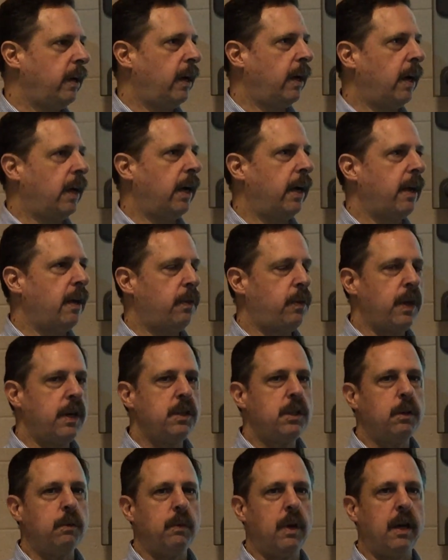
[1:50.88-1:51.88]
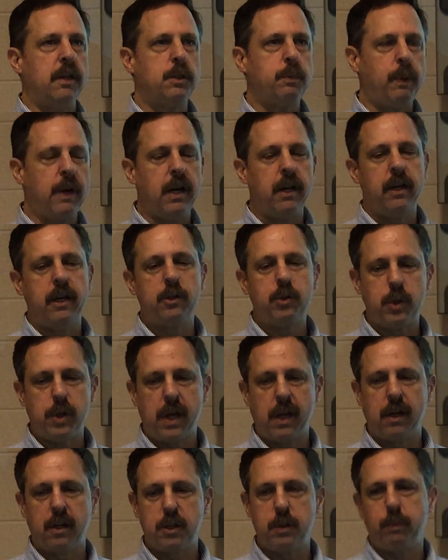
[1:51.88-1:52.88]
It's been an
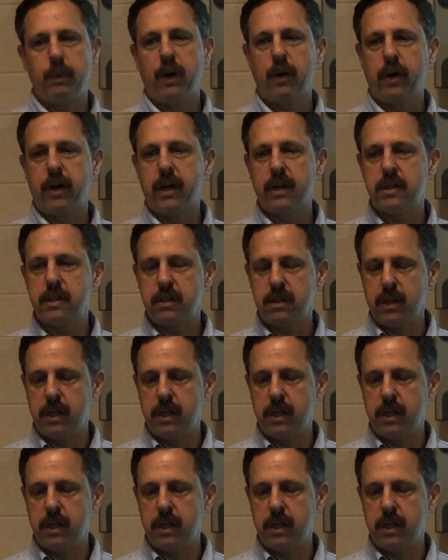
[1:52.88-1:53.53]
interesting experience.